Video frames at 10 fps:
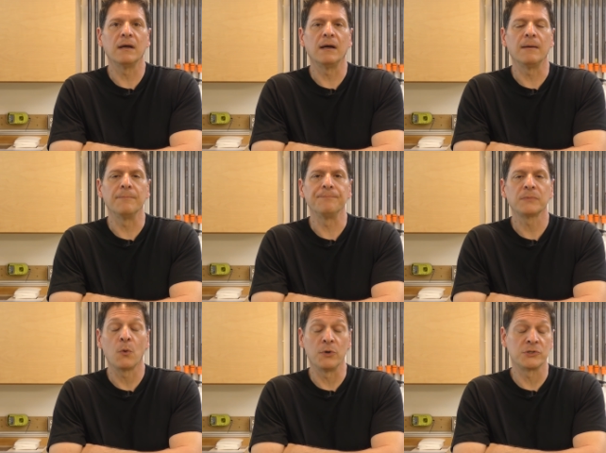
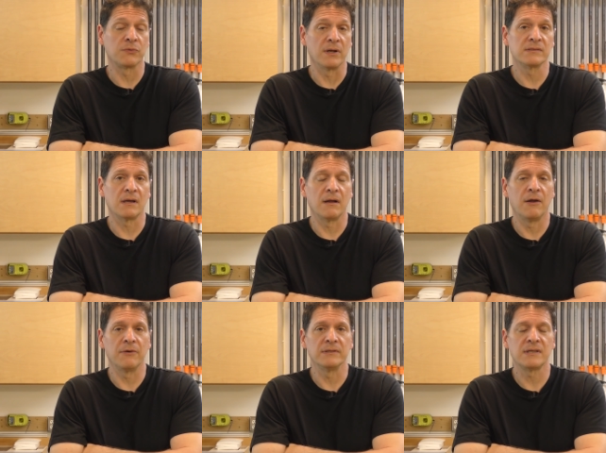um, which runs on
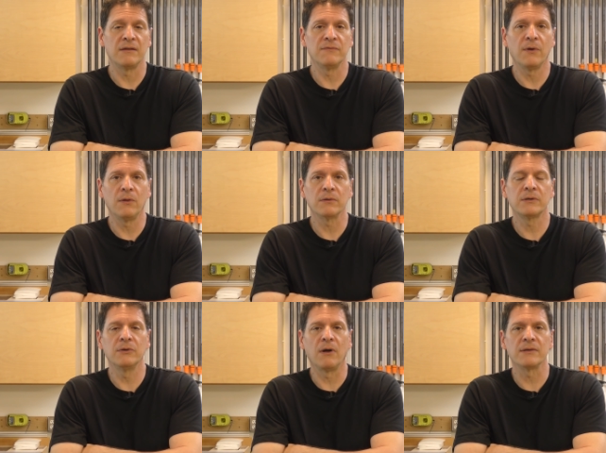110 volt,
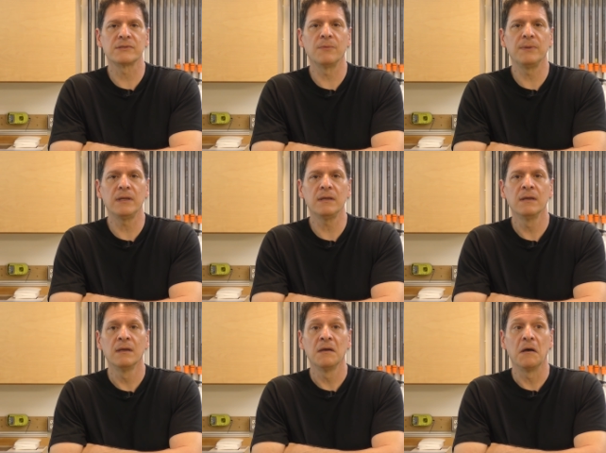could also be
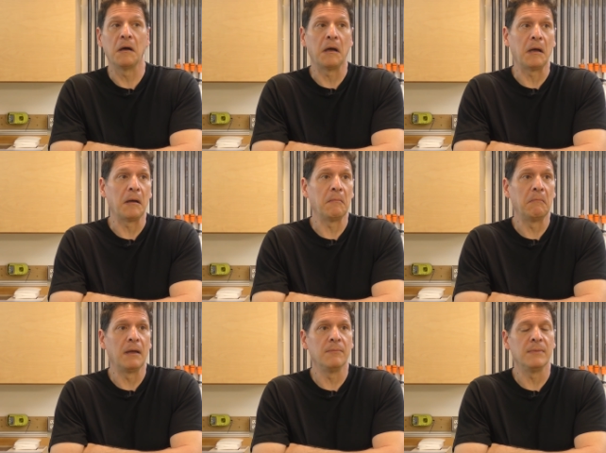uh,
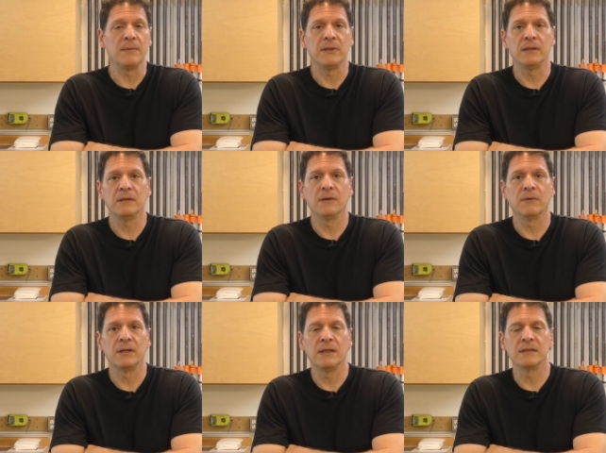maybe, you
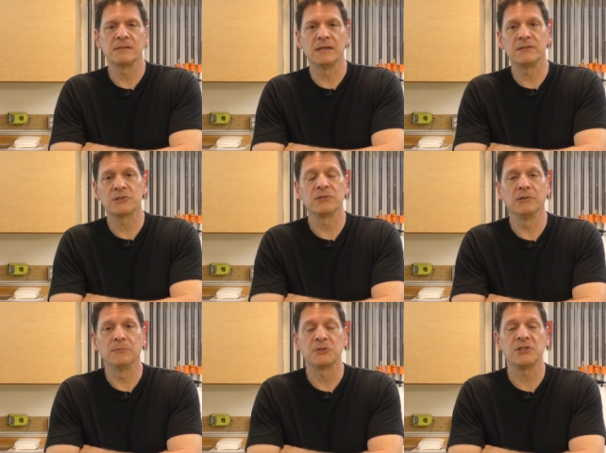know, it's an
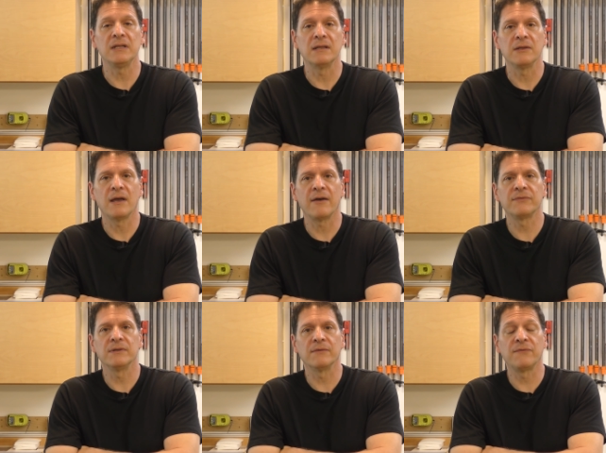additional machine that you
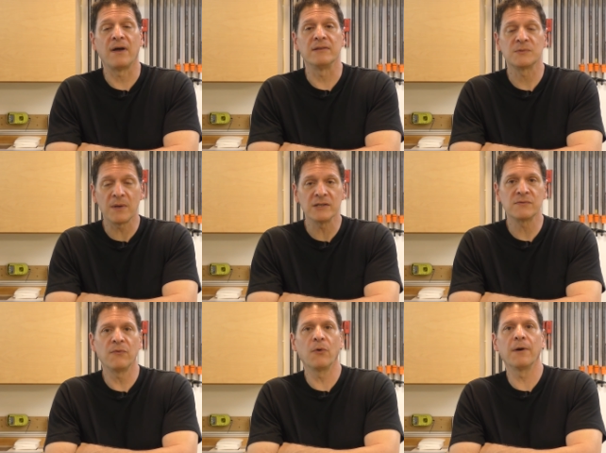have to find space
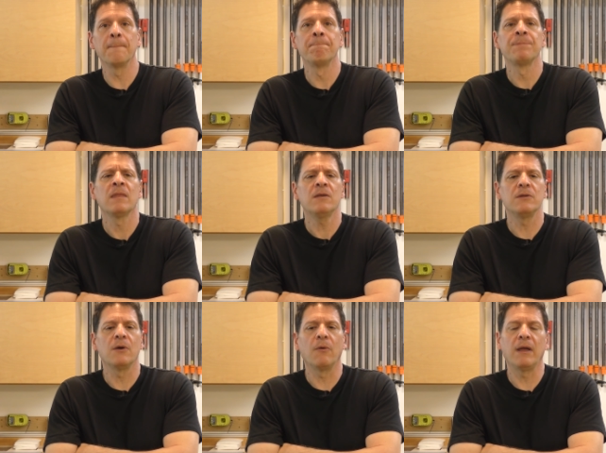for,
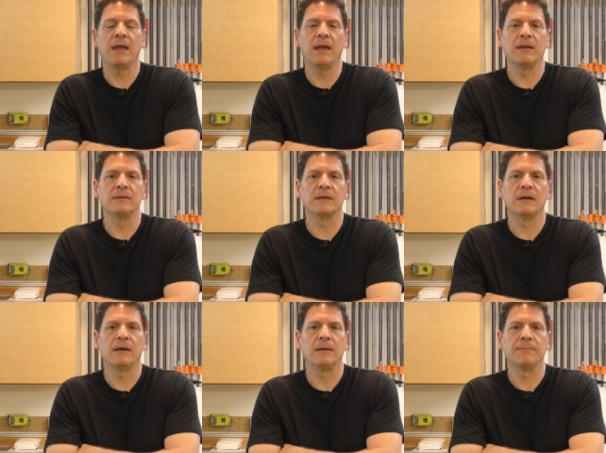you know, and,
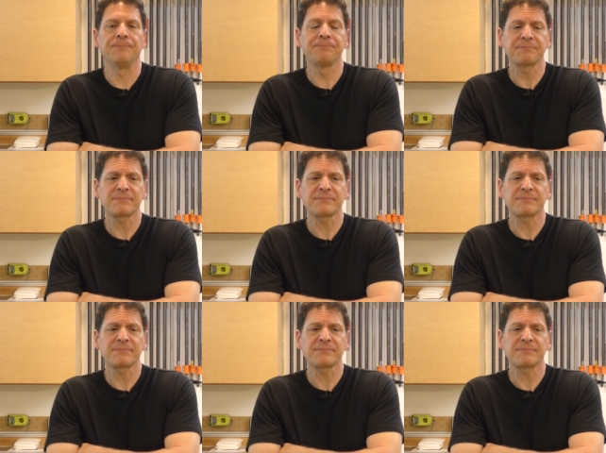um,